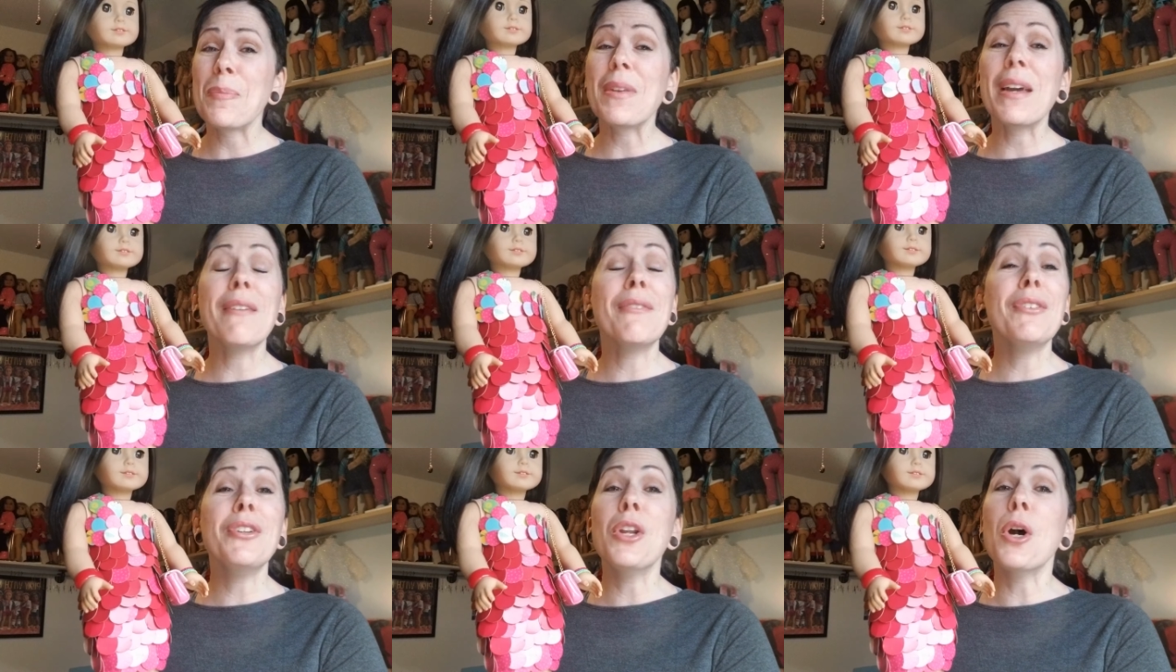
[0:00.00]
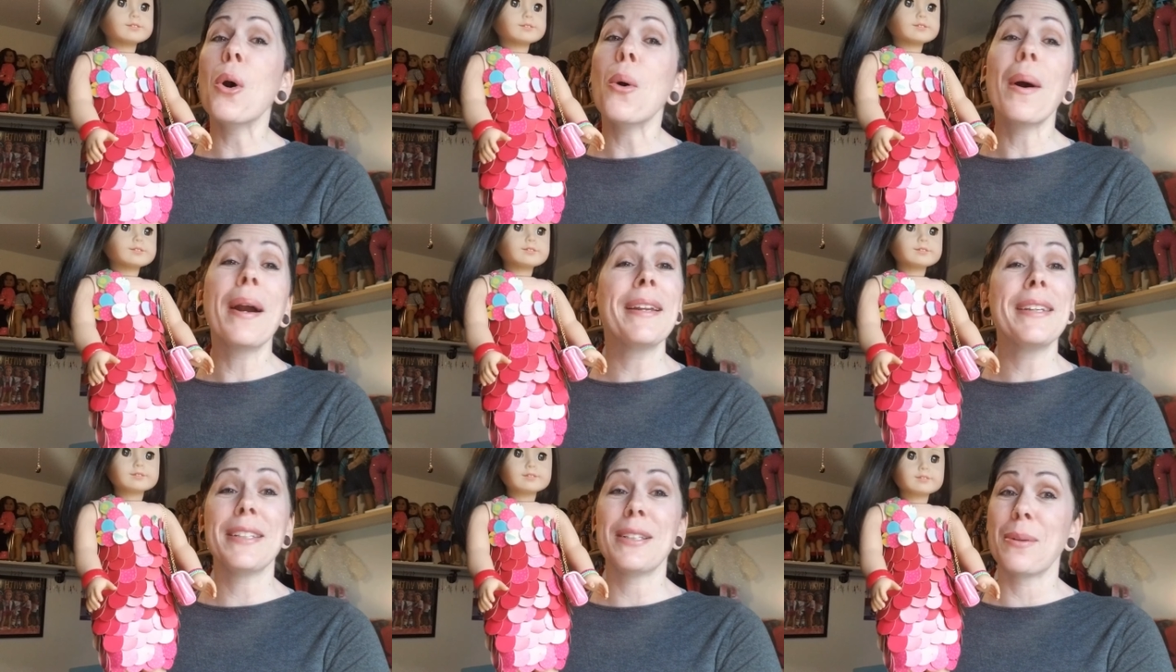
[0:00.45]
I have no
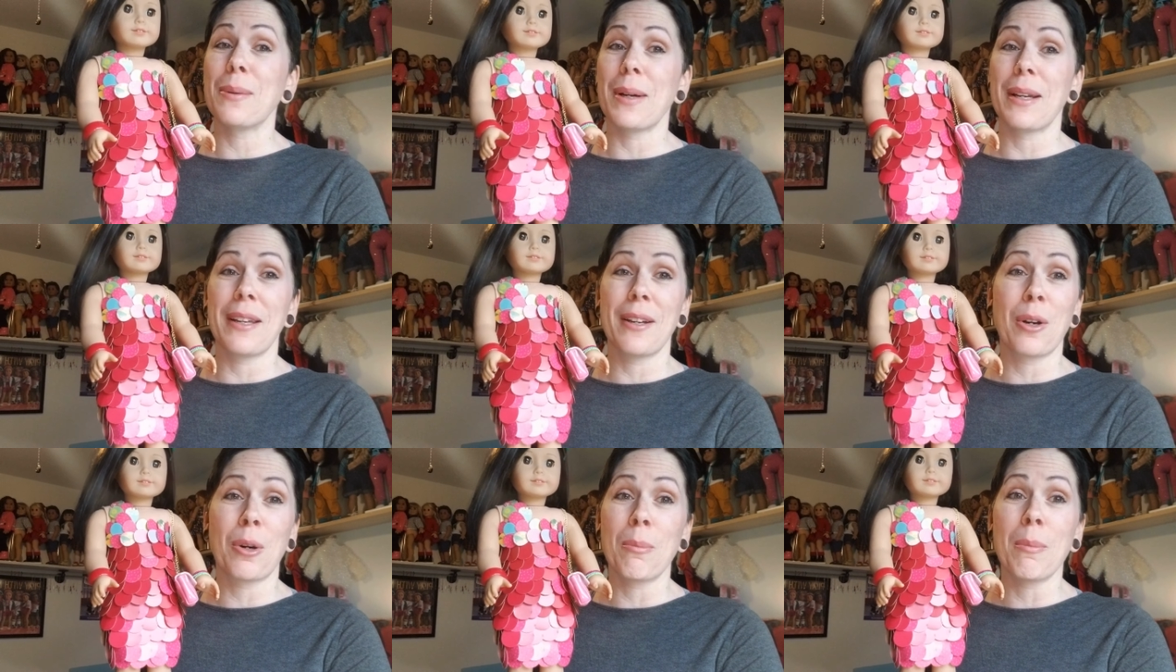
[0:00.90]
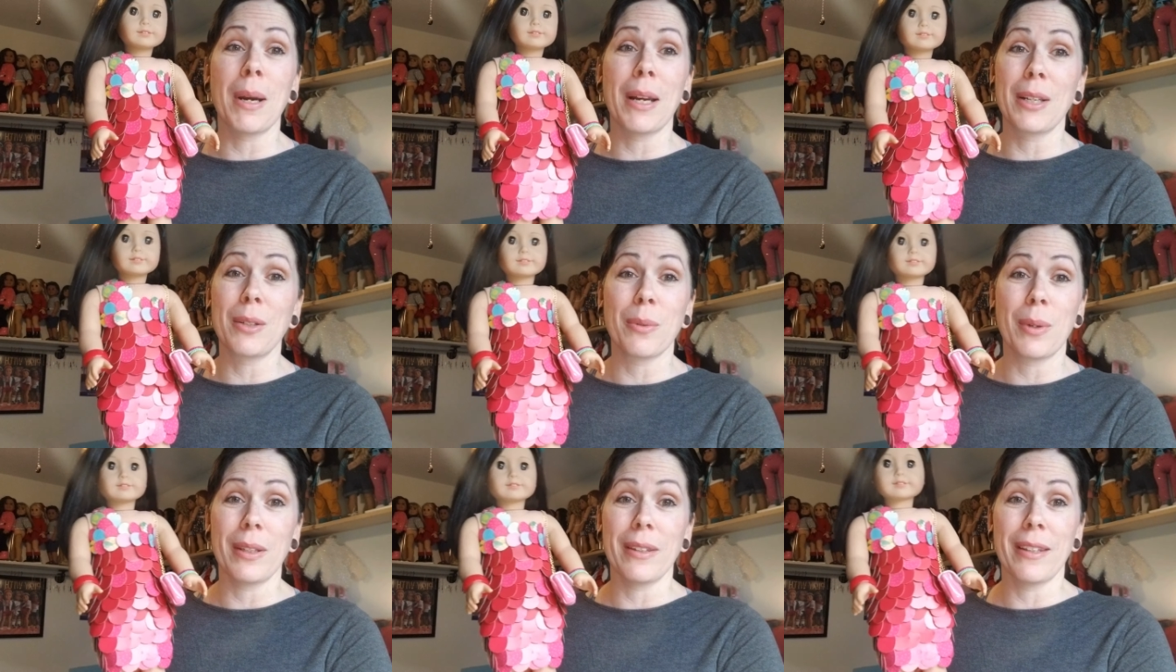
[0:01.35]
idea why her
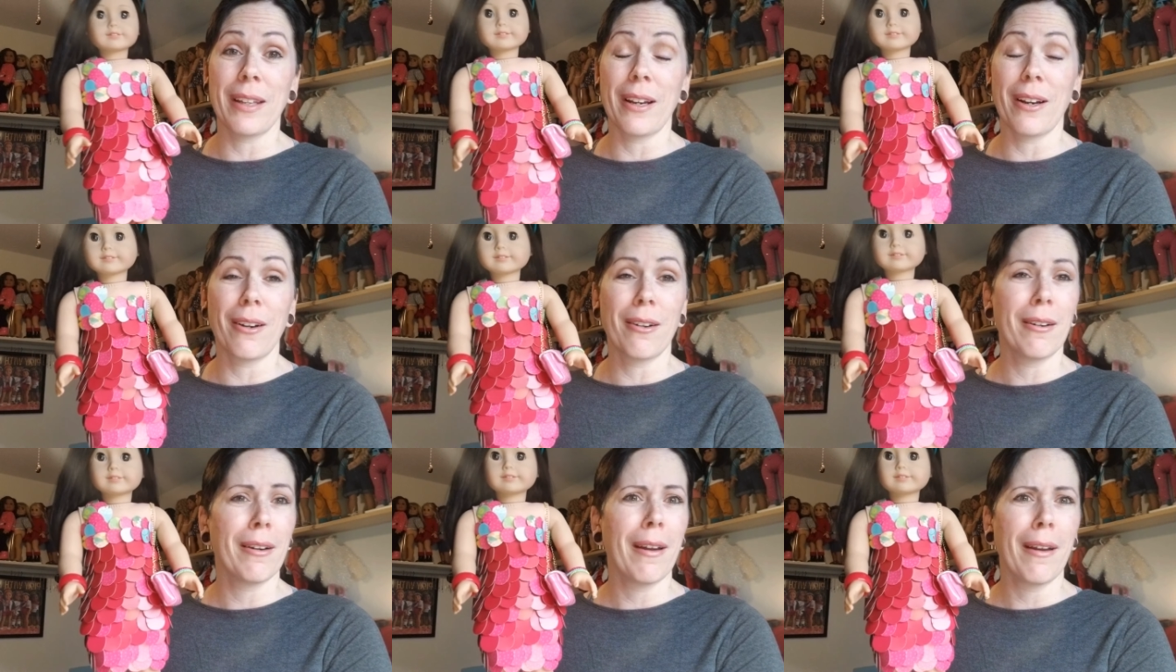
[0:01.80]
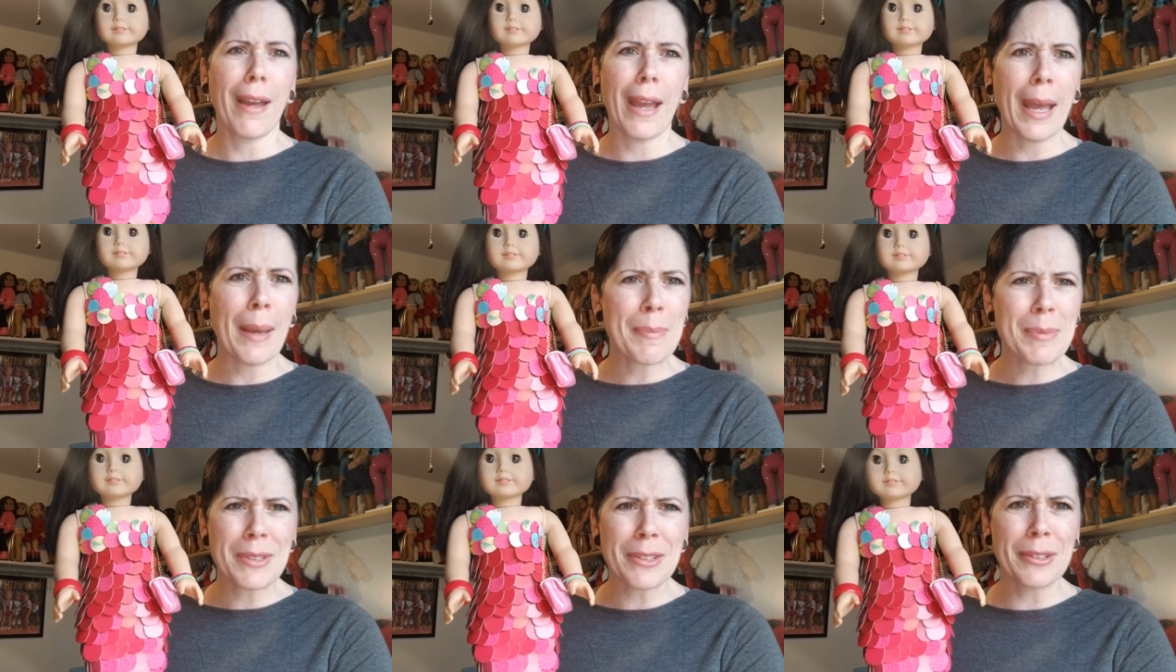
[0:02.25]
mind went there.
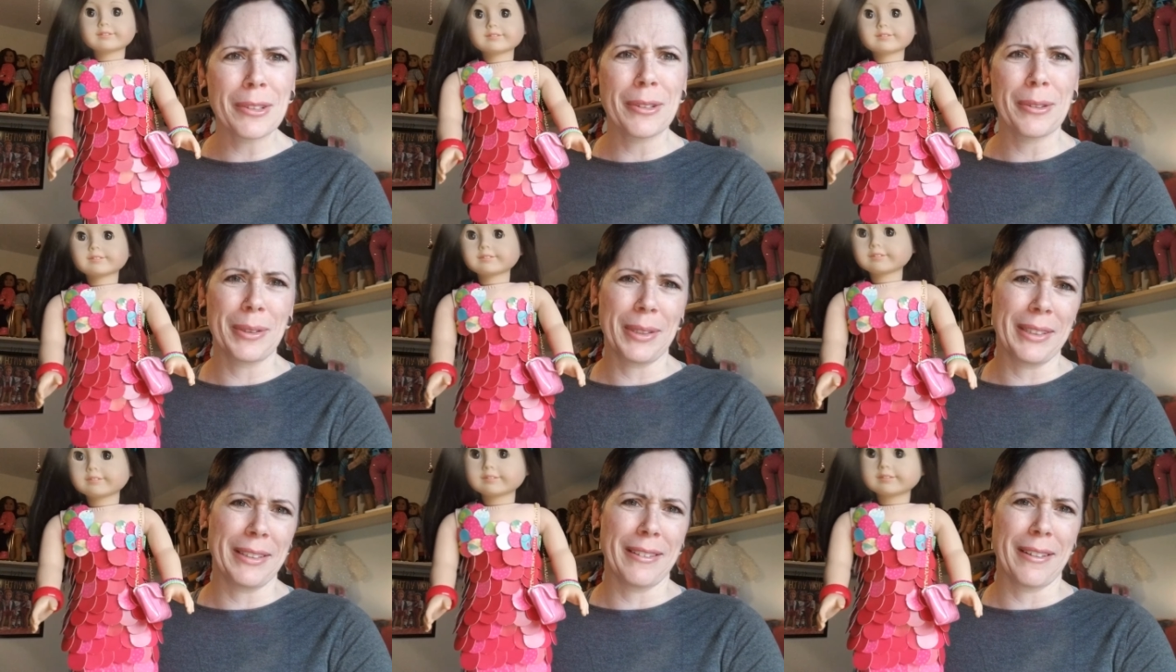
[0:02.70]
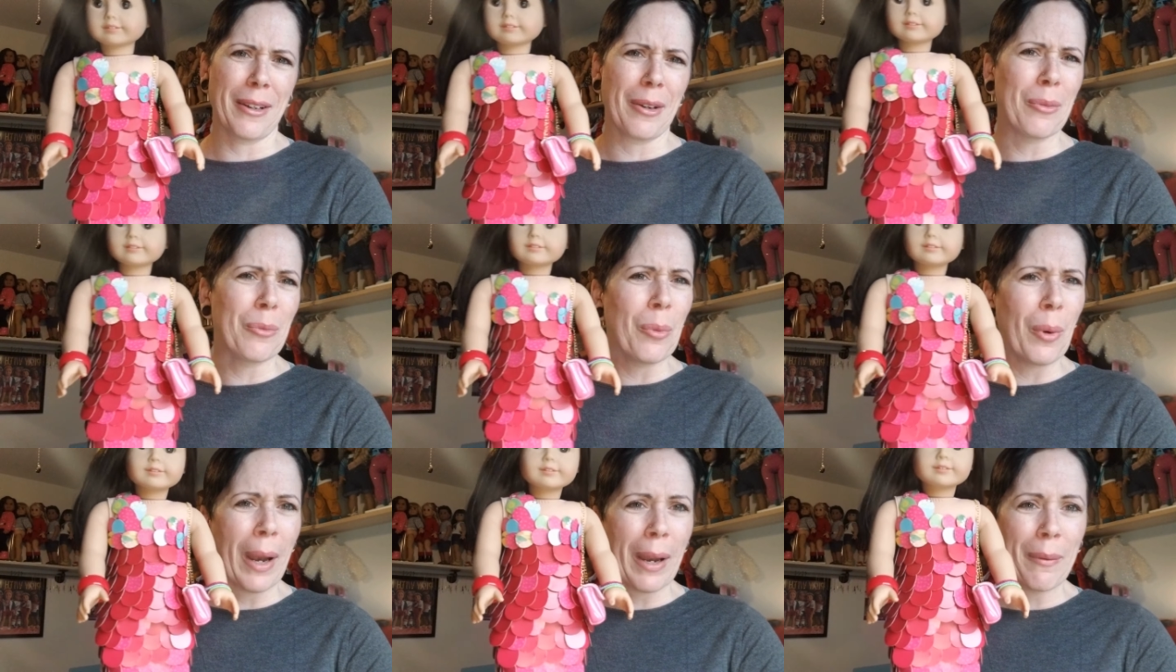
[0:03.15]
Absolutely not.
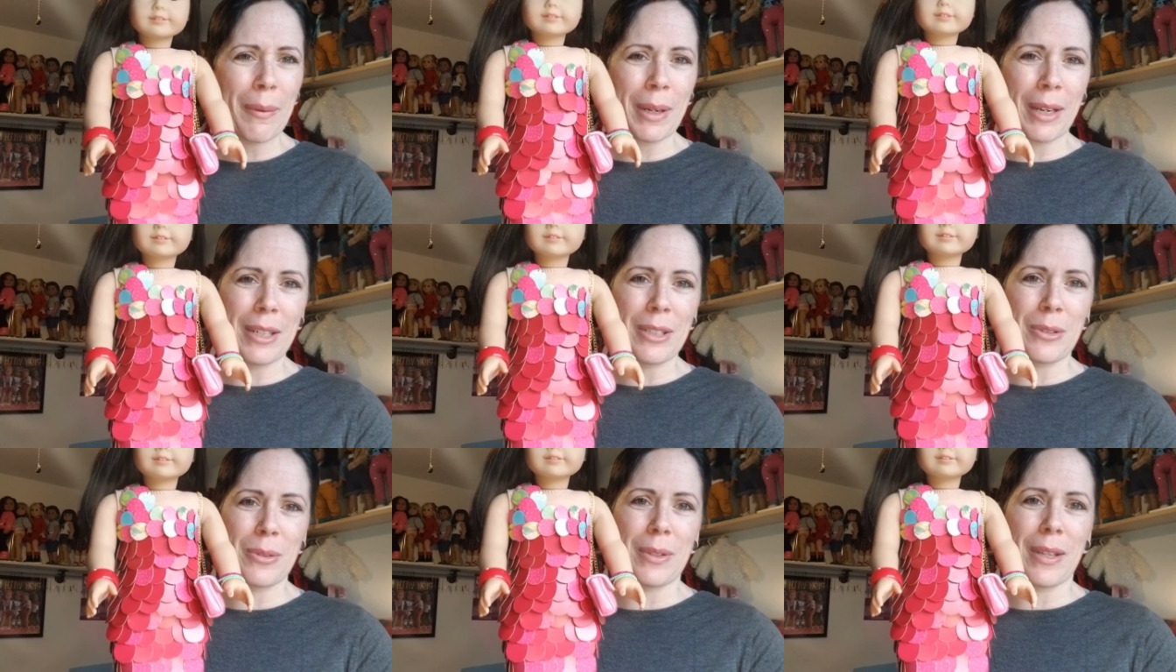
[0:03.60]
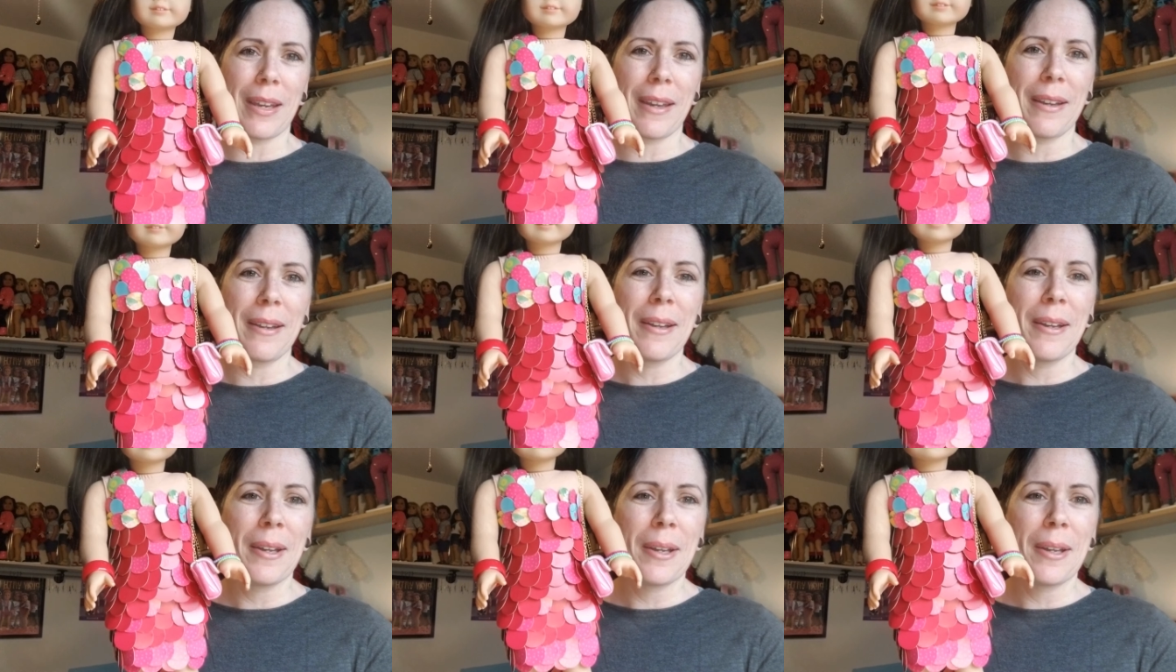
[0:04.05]
Why would I do that?